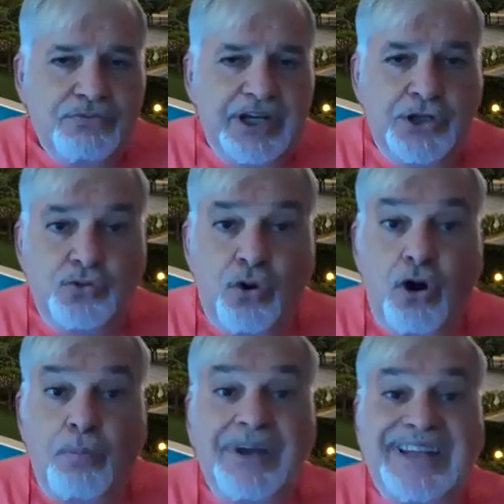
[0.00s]
really to
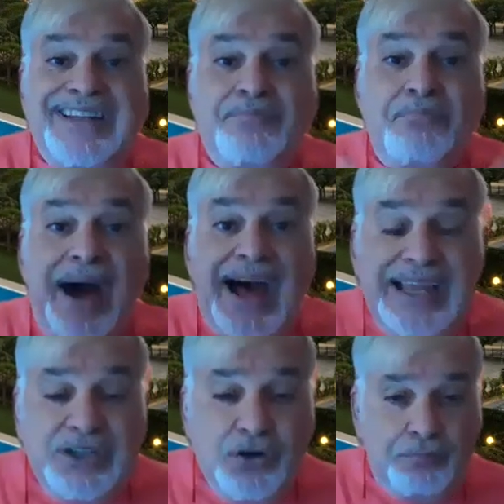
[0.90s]
open the
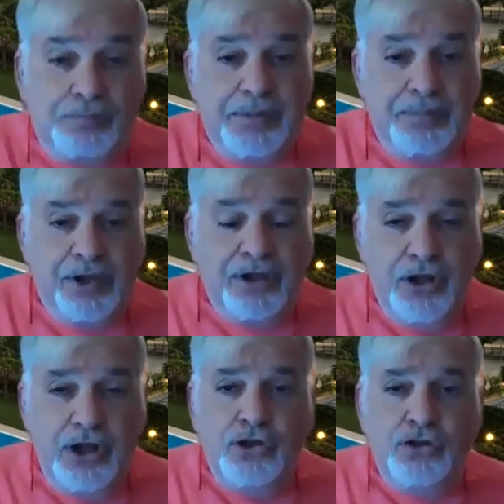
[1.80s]
mind of people
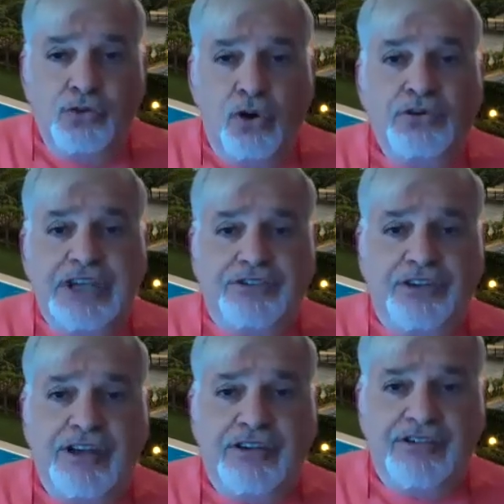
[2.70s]
to all the
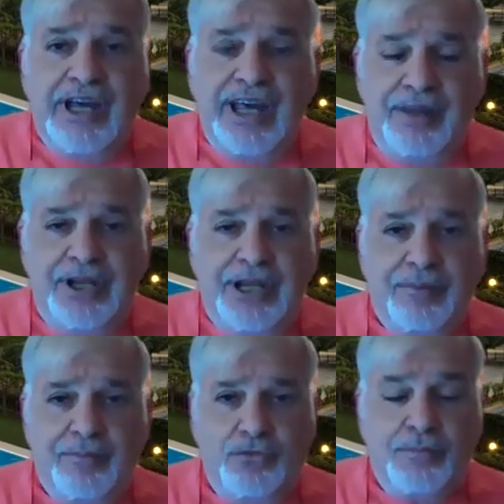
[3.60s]
changes that are
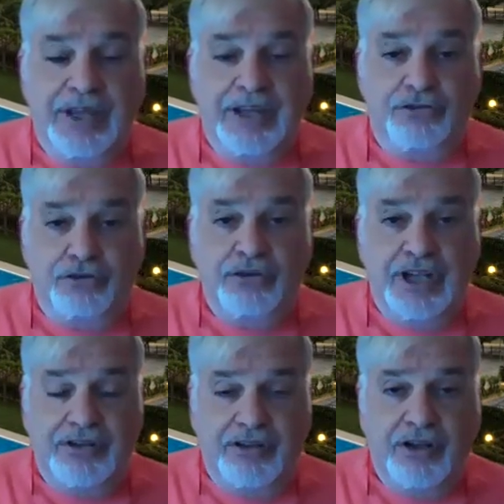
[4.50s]
happening, to make sure
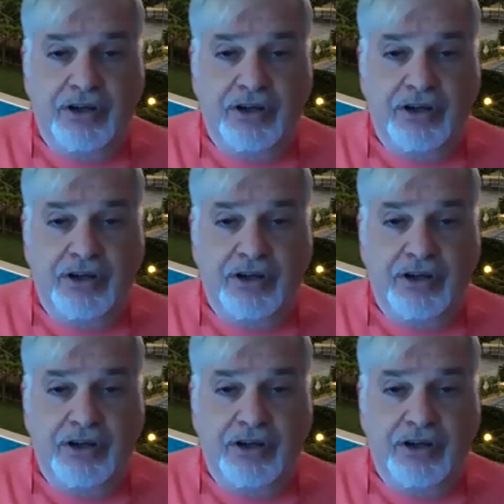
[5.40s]
that,